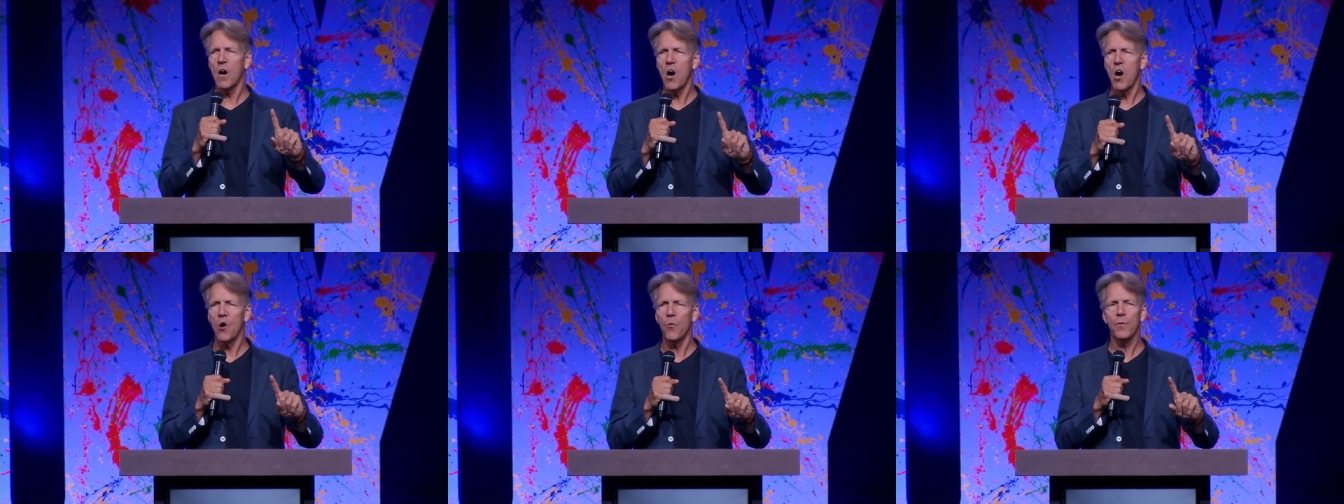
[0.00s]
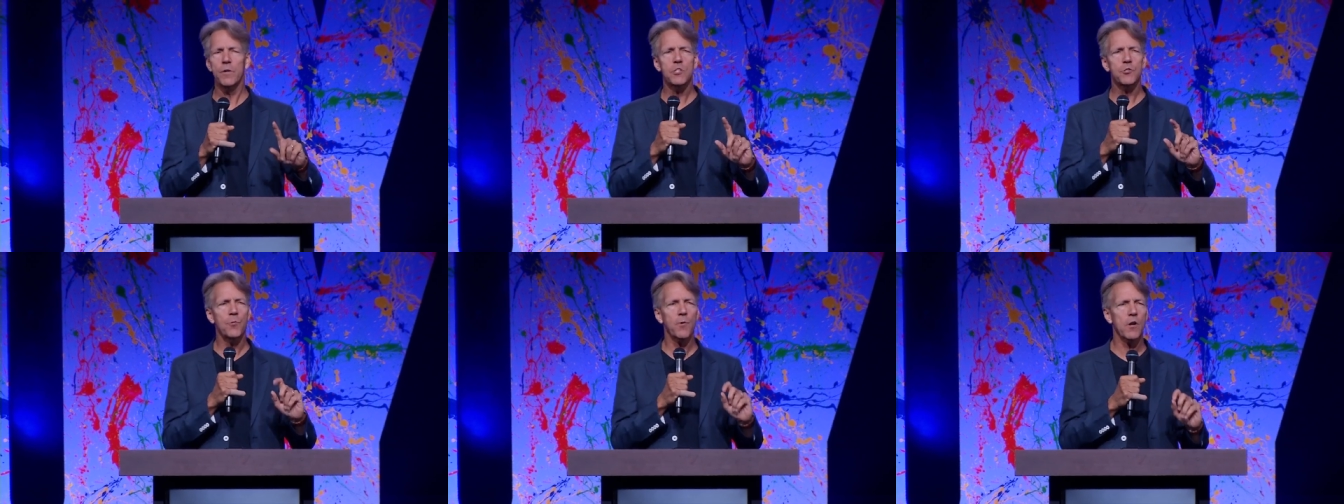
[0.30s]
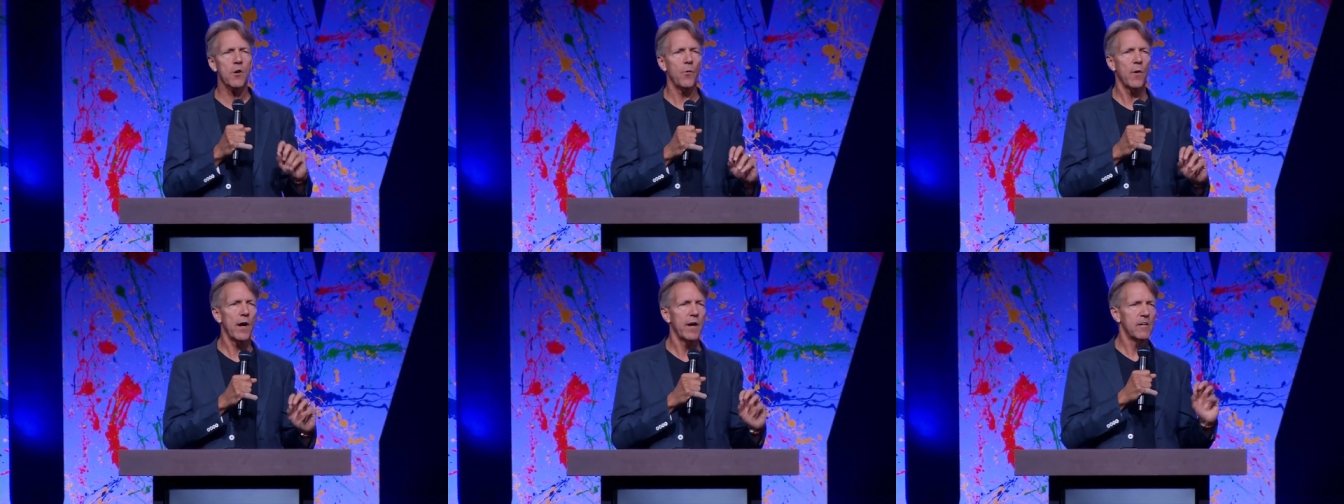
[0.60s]
always
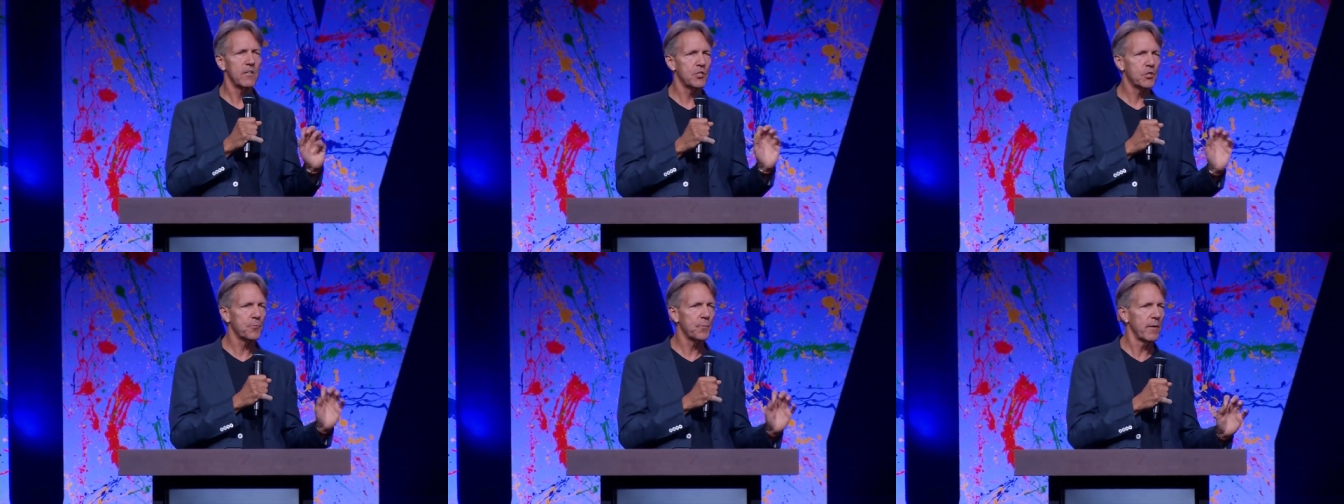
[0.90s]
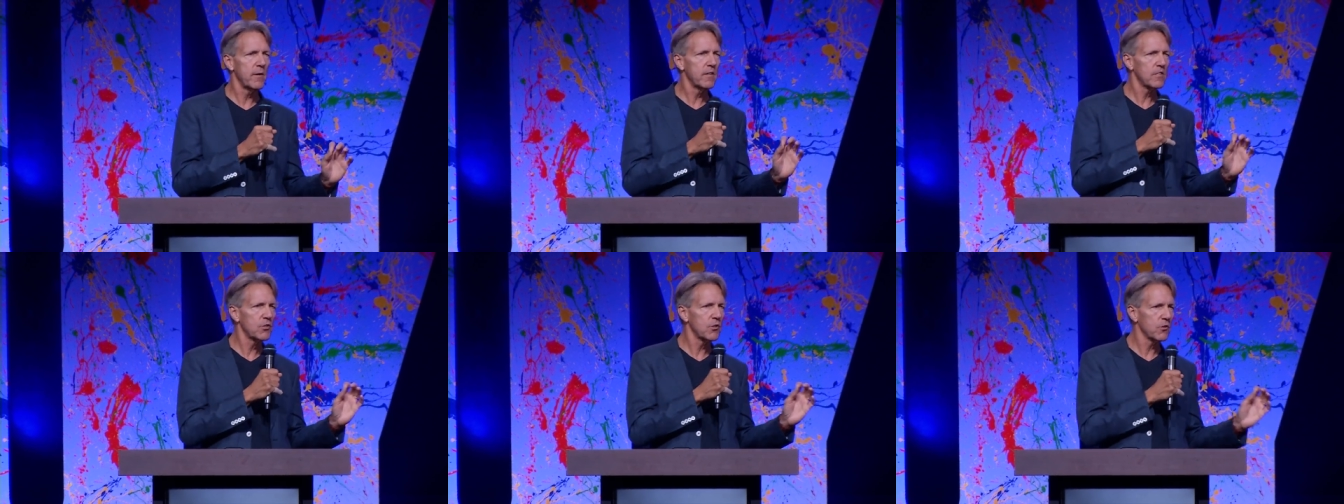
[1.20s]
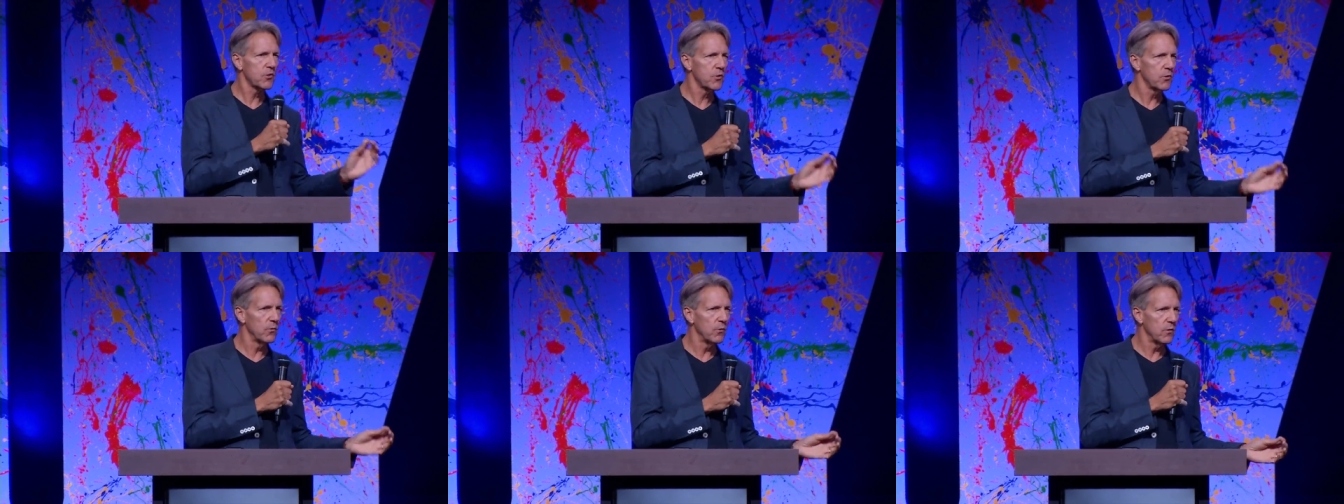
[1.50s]
requires
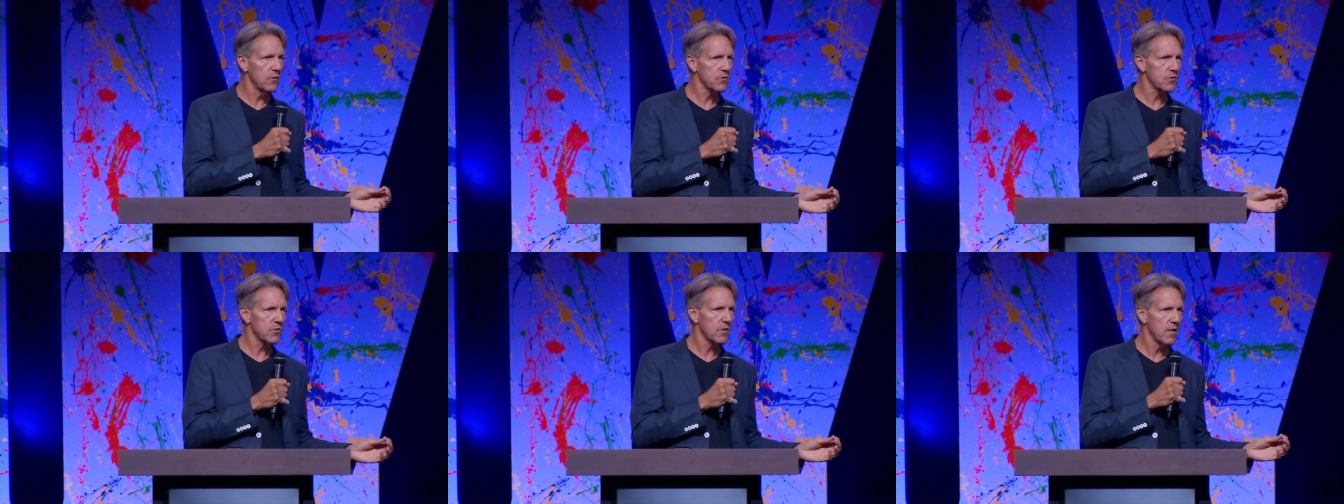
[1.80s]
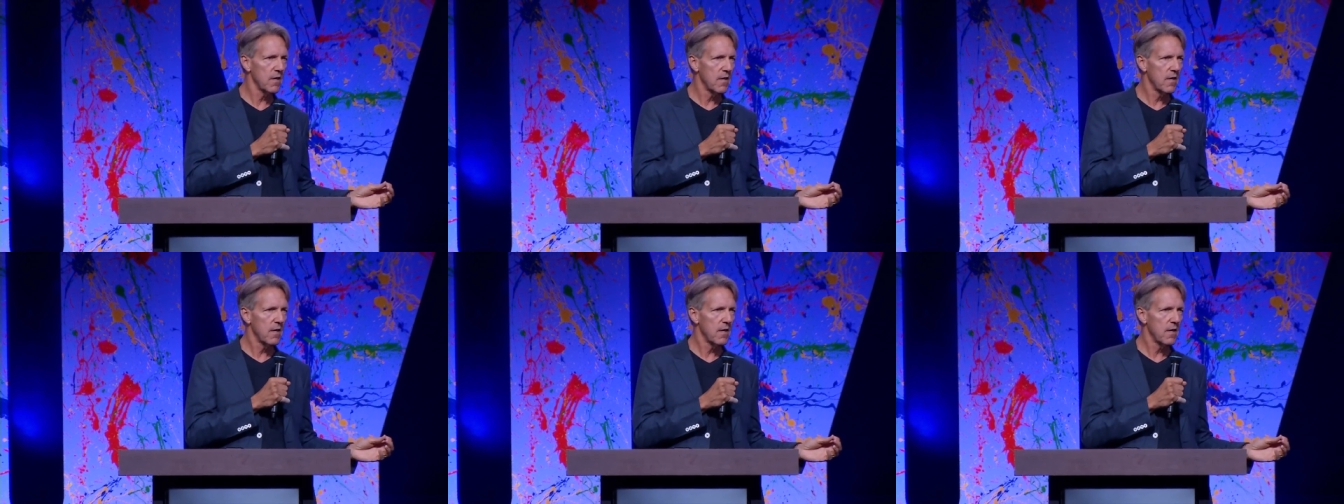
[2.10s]
spiritual tools.